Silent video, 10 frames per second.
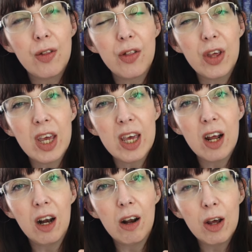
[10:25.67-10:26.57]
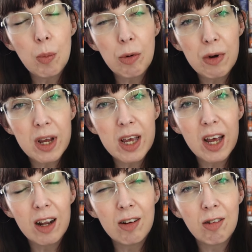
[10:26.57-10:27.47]
the library
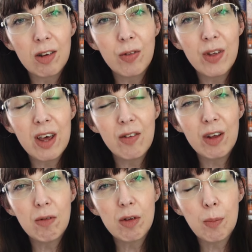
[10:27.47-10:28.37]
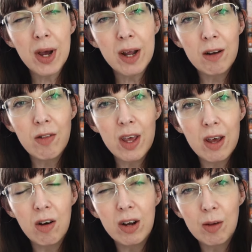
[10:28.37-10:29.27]
and there is a man there
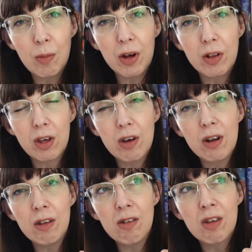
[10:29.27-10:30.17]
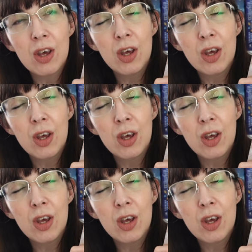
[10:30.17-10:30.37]
hiding behind the curtains.